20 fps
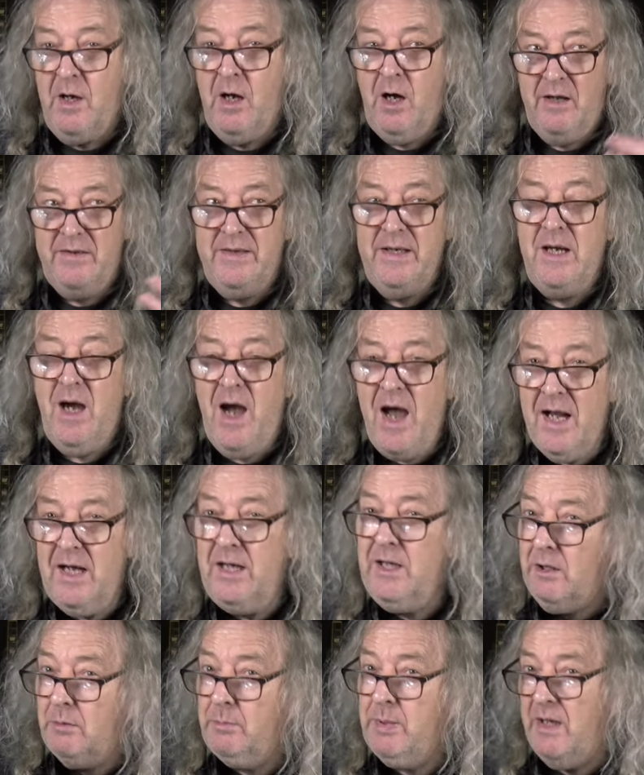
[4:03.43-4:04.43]
I think I had a
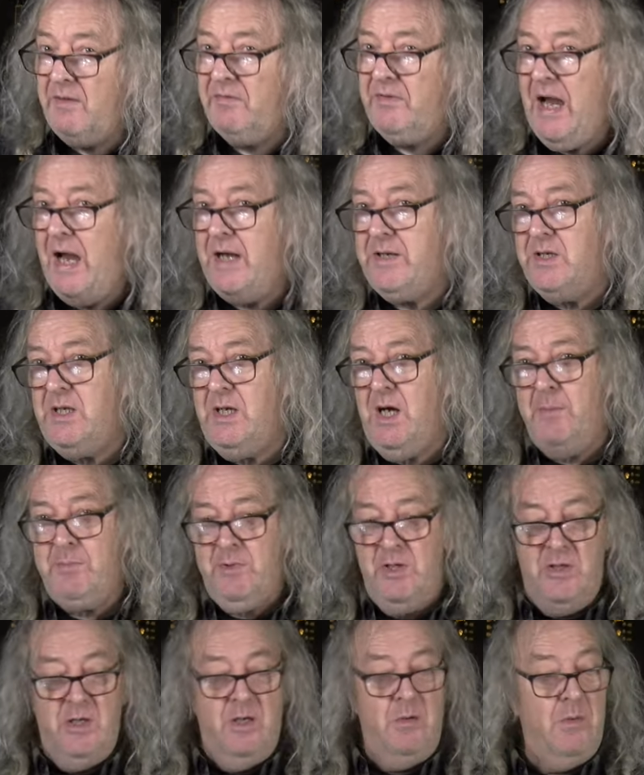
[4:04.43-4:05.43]
little bit of catching up
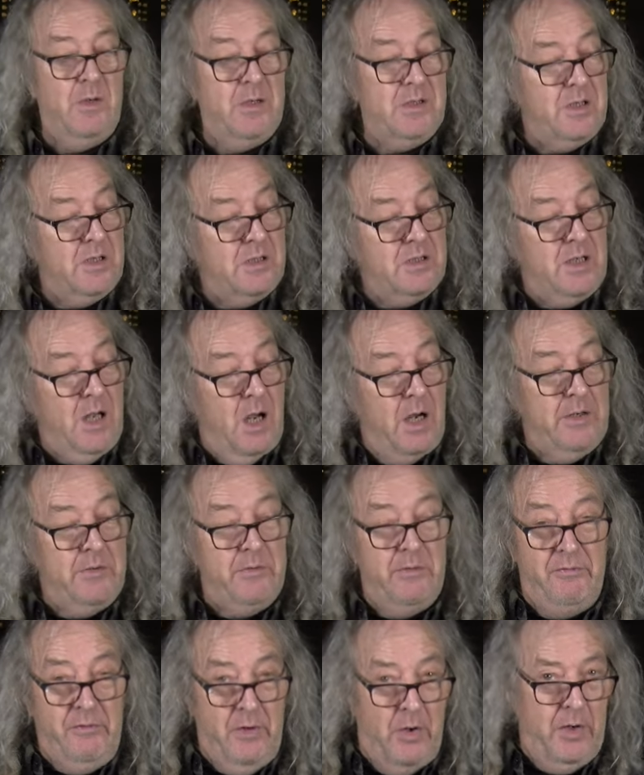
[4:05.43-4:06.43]
to do once I started
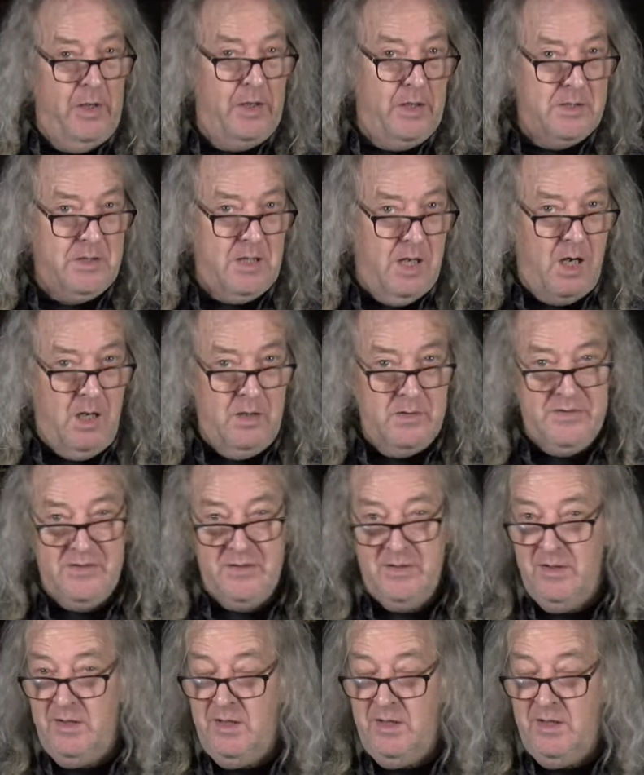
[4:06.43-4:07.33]
reviewing guitars,